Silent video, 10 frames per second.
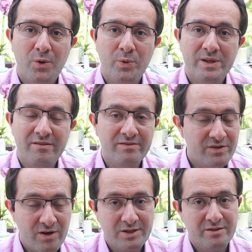with a
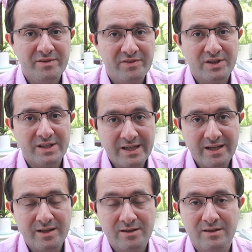variety of different
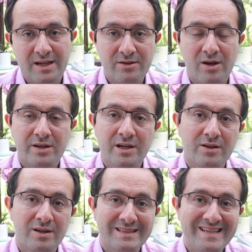clinical and
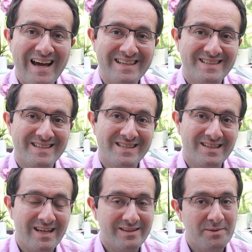non-clinical tasks
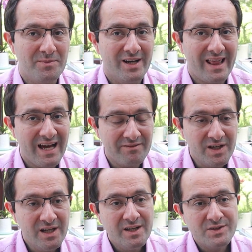that they might have.
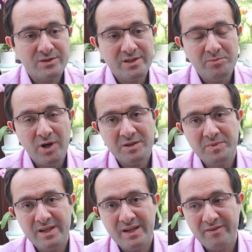So there might
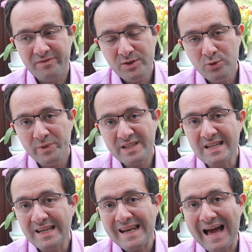be a few weeks
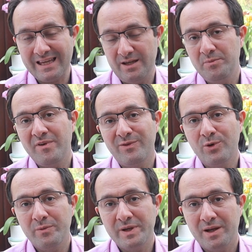lag
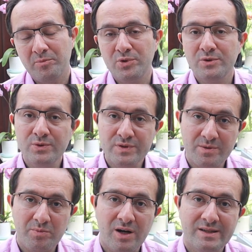before we can produce
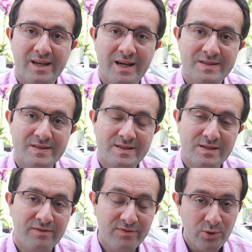the podcasts
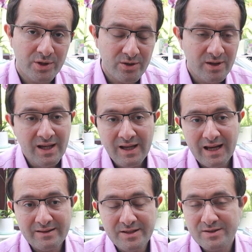for you.
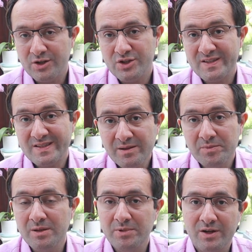And these are just
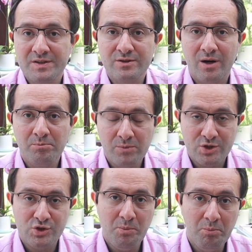simply because there are
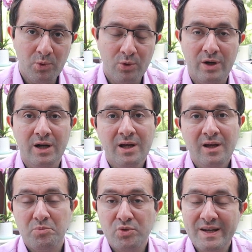much more
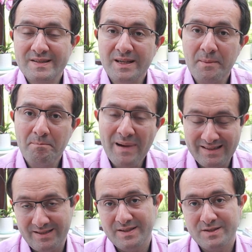pressing
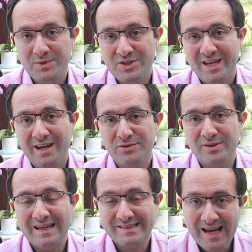matters which they have to
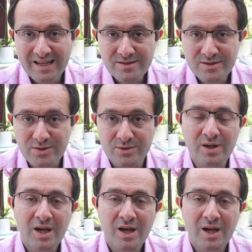attend to